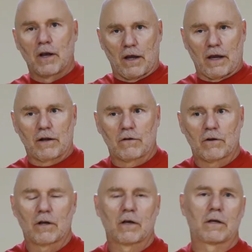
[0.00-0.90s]
and
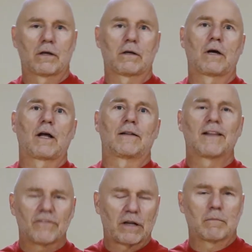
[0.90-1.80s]

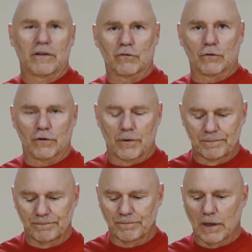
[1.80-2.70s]
lifting muscles.
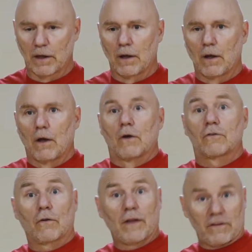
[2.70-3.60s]

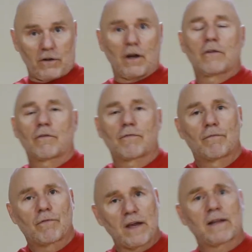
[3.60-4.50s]
So that's another
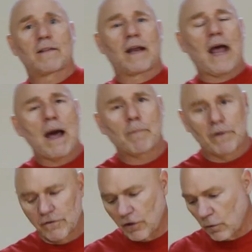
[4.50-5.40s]
thing that
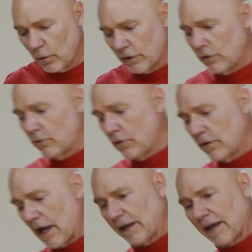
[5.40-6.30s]
happens when you do
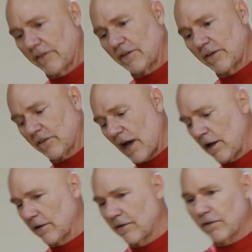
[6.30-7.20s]
the AKC
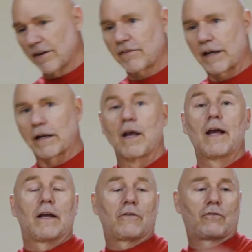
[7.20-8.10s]
style of lifting,
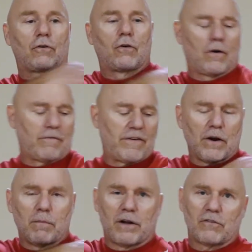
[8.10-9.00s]
is you
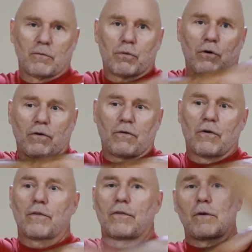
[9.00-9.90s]
very much improve the